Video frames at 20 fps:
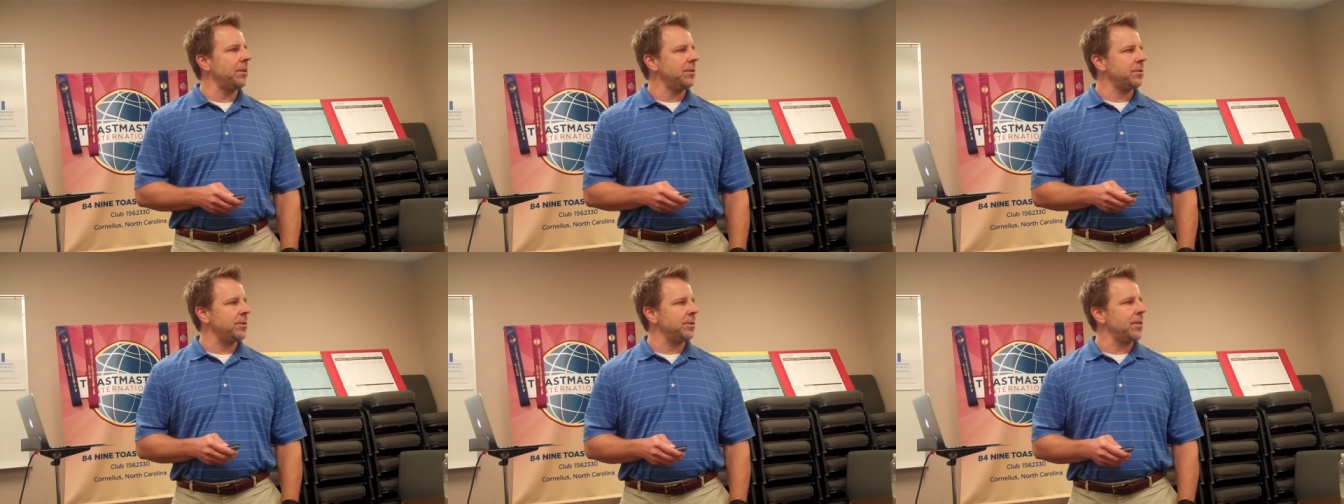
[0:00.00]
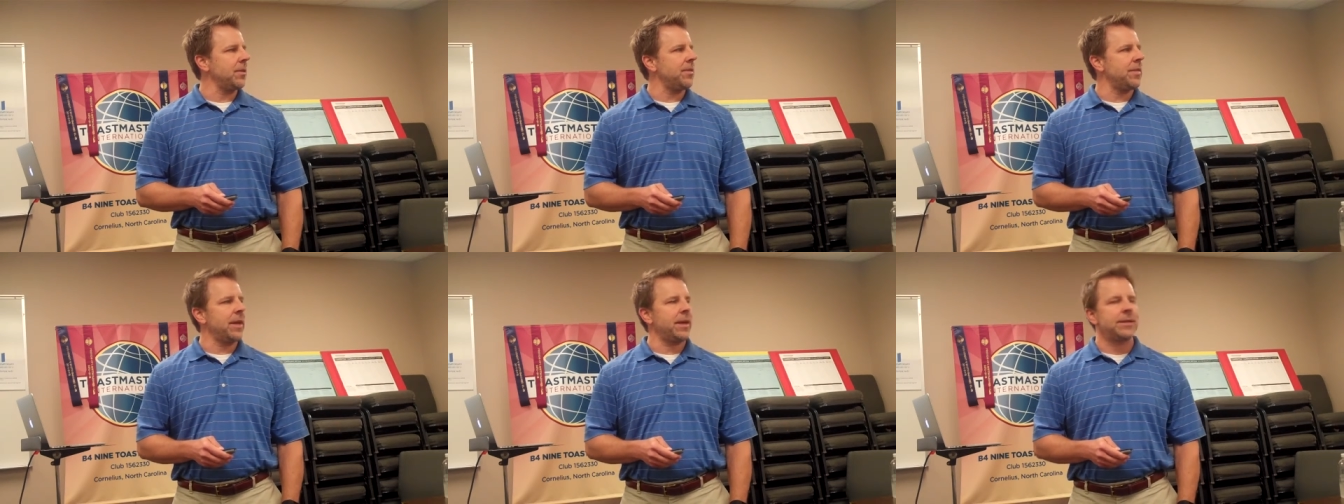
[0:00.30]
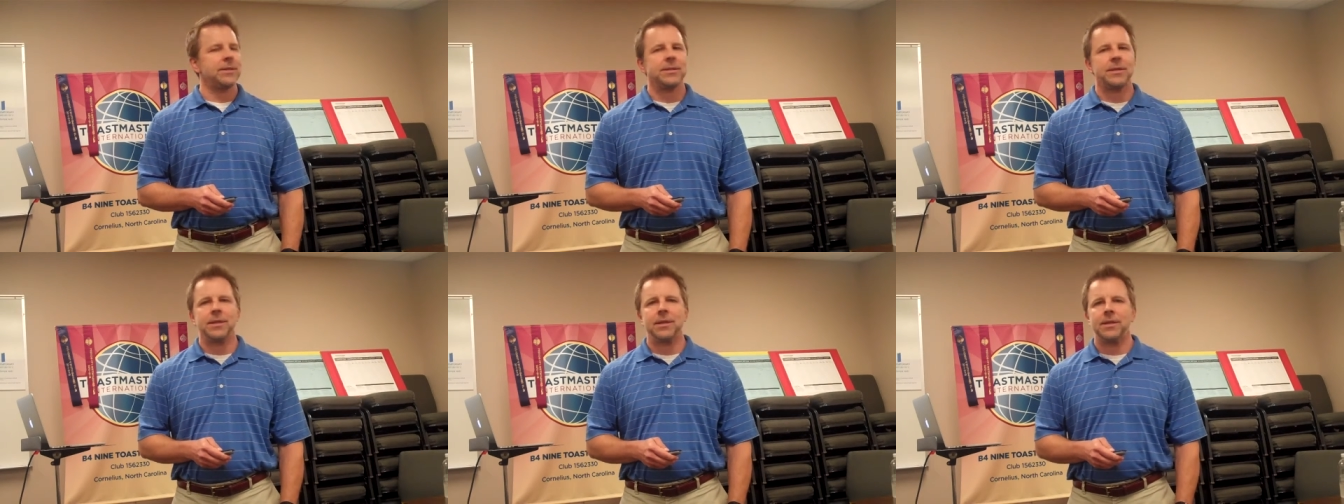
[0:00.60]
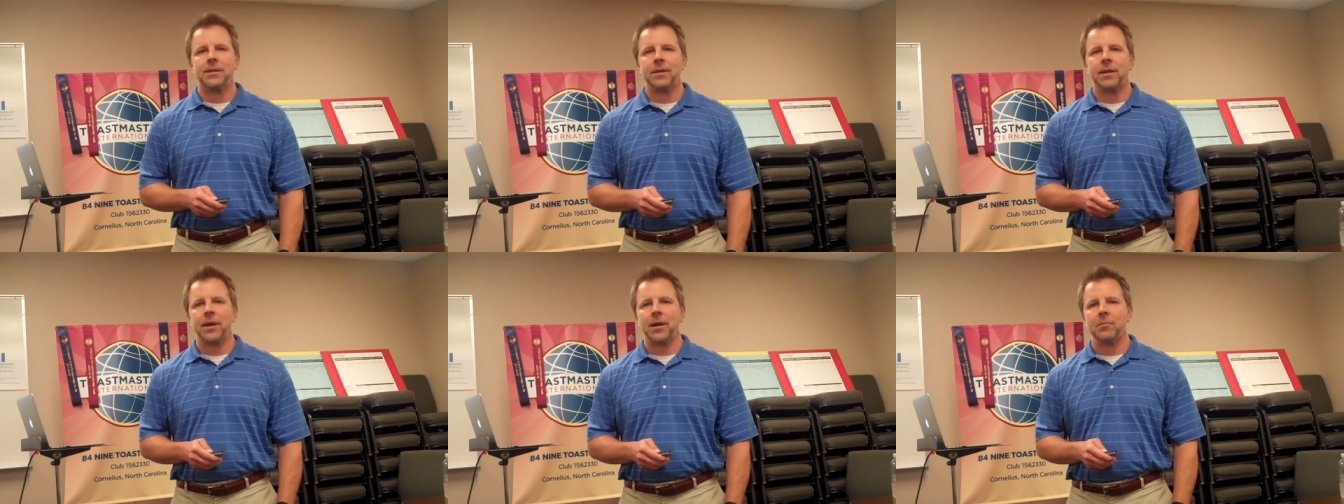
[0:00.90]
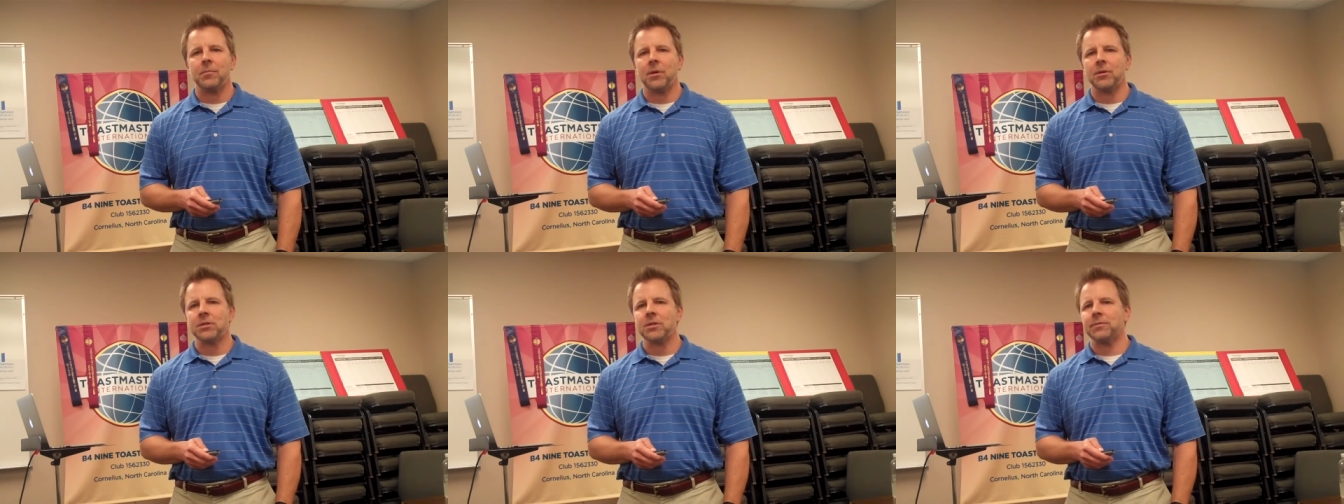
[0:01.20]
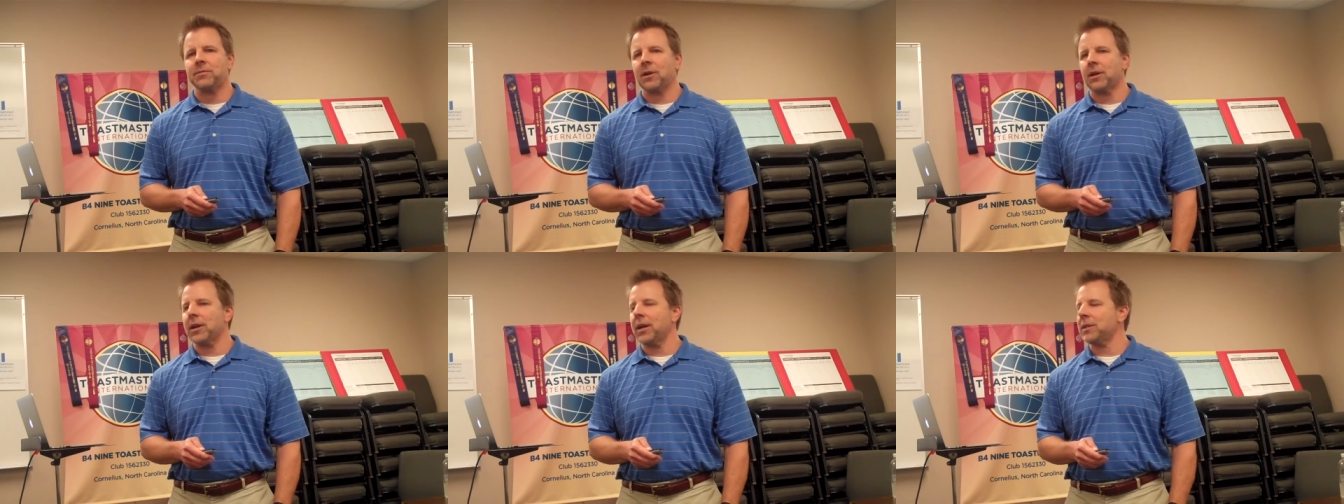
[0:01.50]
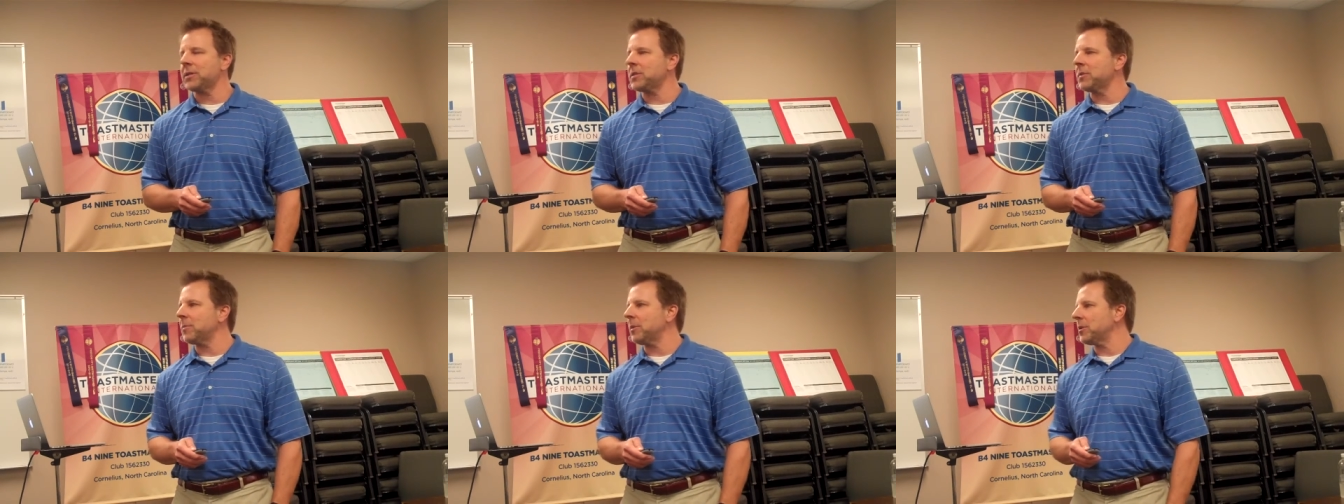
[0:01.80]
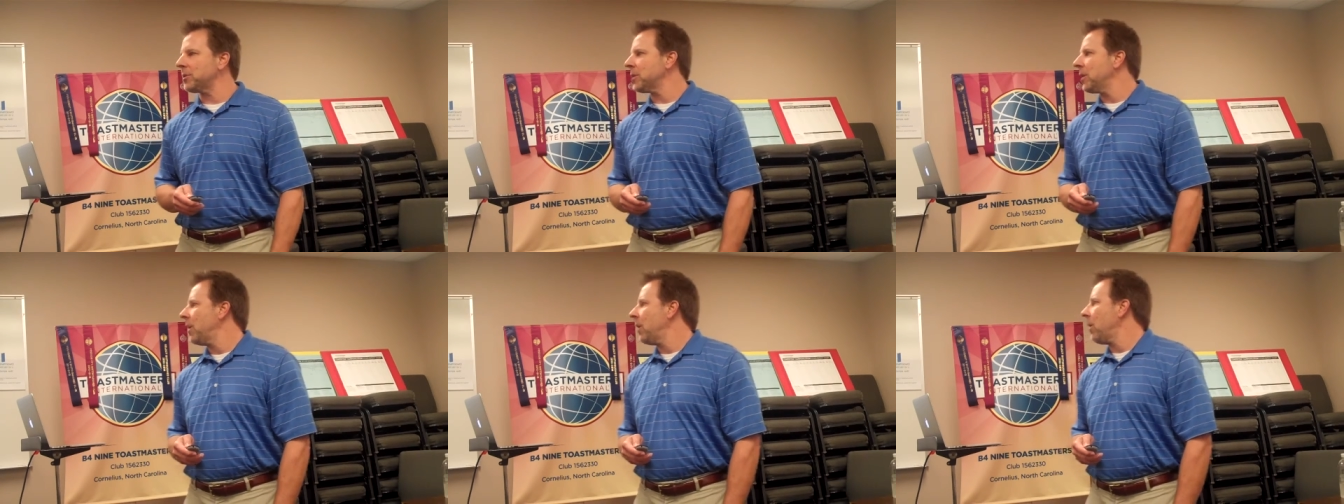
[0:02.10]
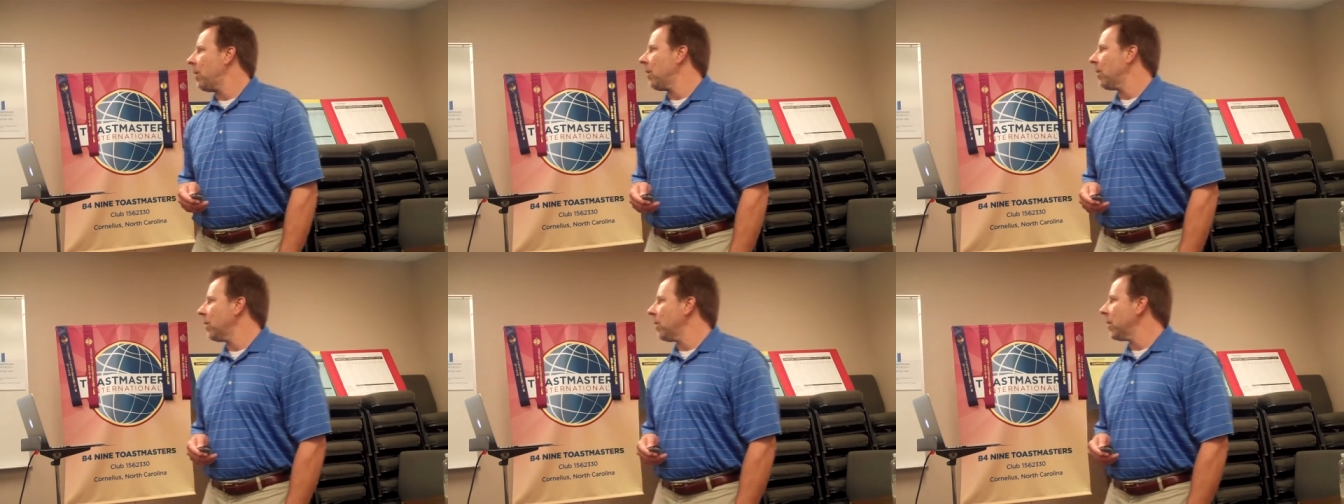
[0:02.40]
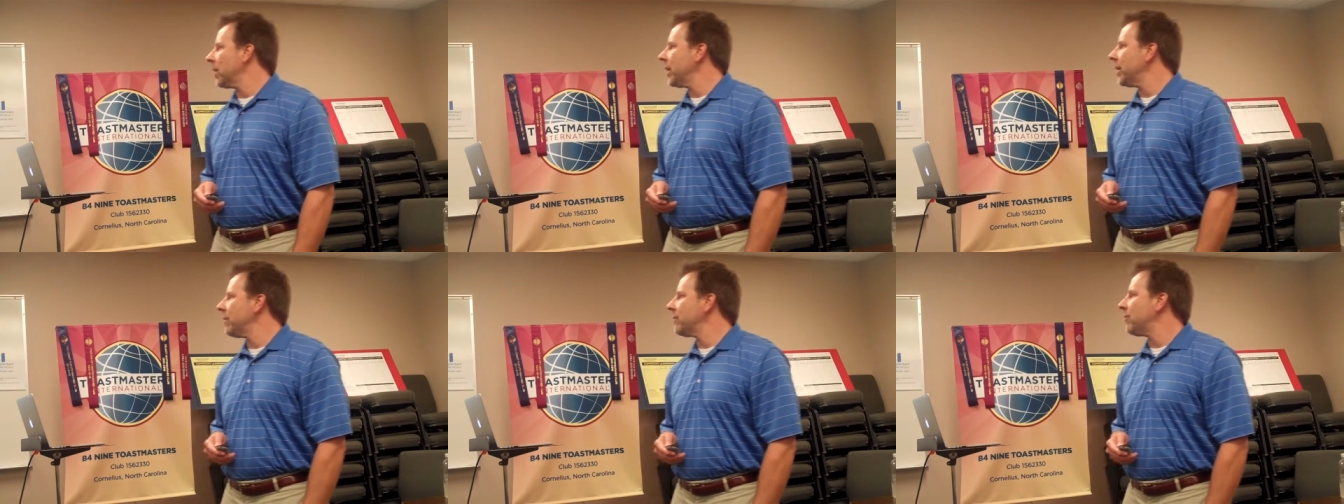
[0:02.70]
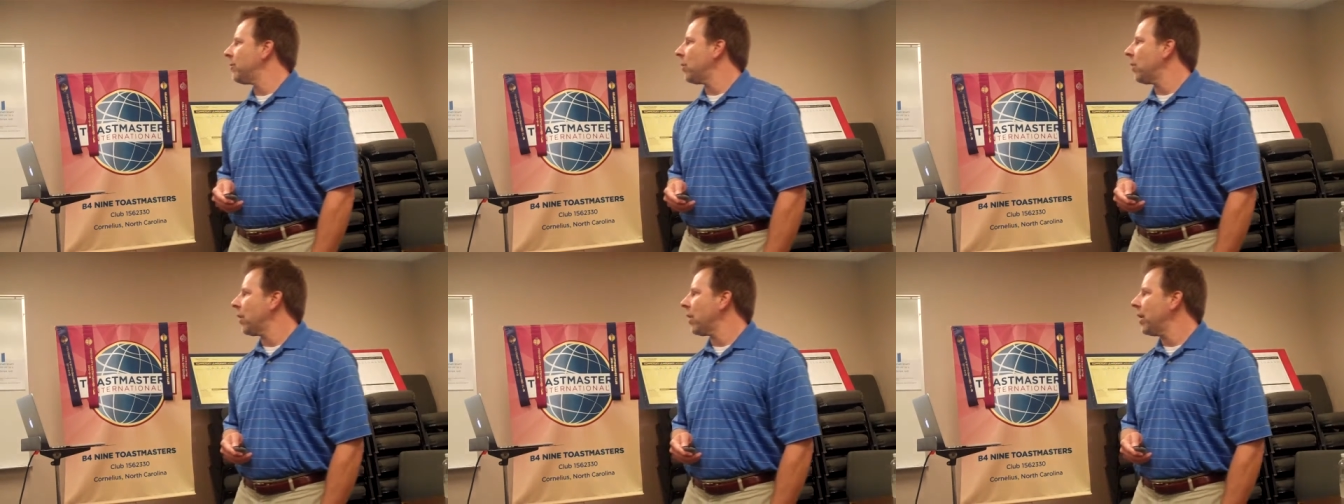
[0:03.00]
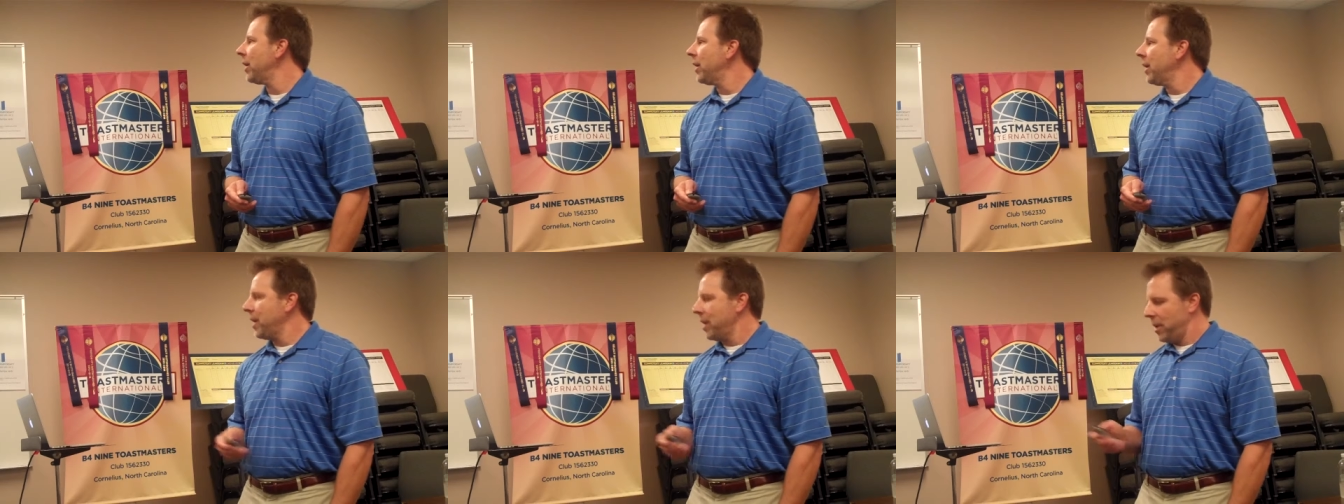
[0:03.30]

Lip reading: Those are the things that most of our customers are looking for.